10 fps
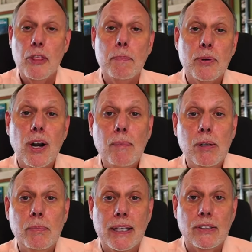The
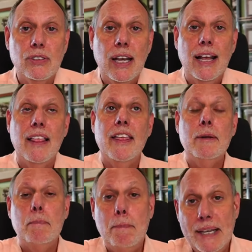problem is
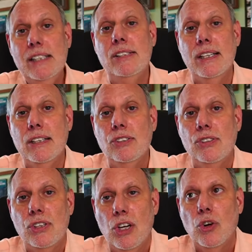that
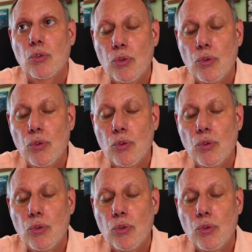business